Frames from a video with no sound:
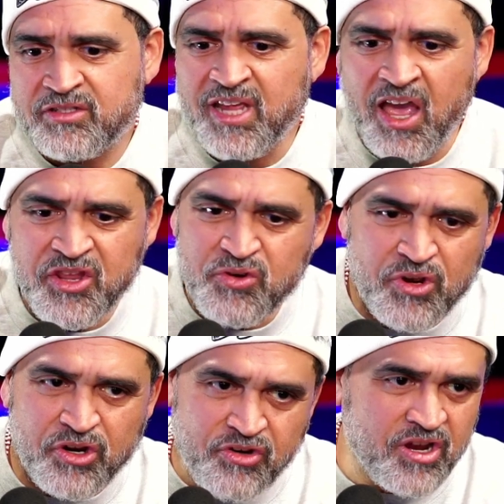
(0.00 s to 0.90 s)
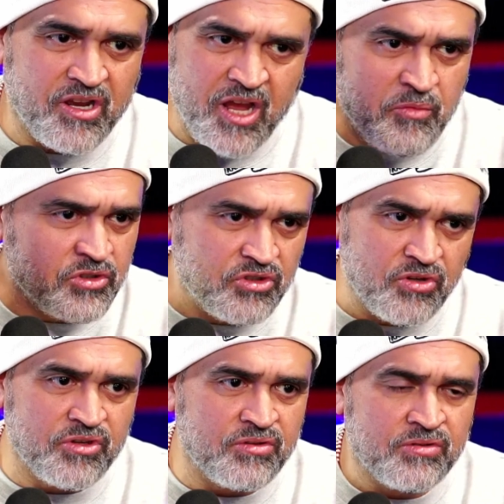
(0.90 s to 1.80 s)
Don, you a crook. I'm going to sue
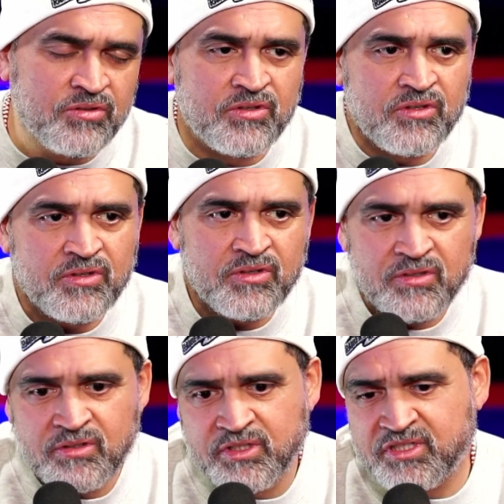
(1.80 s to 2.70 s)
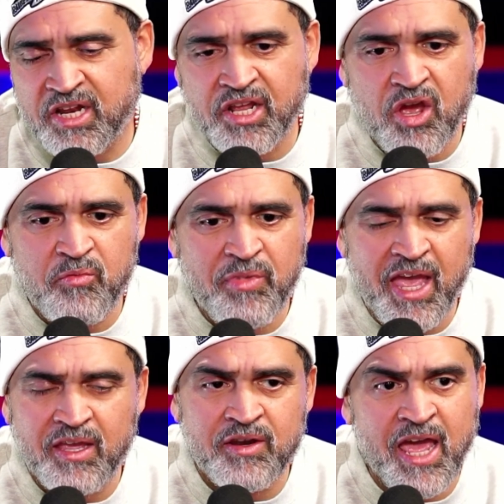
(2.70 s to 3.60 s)
you. He said, he come
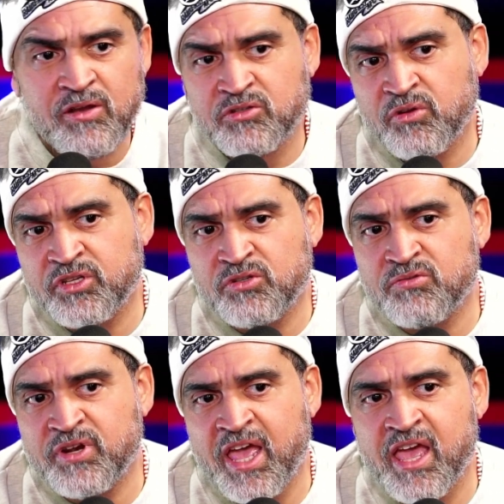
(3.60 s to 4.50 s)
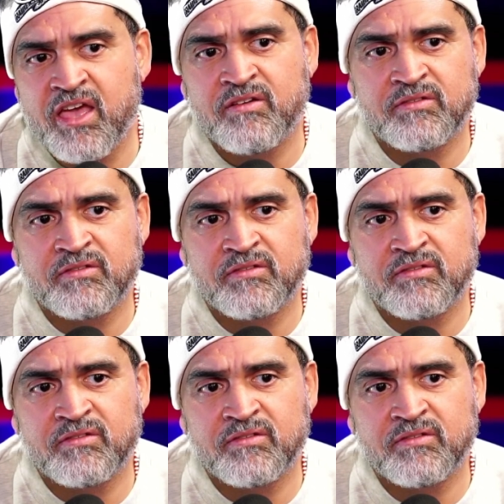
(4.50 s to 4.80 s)
back, and now it's only 2.5.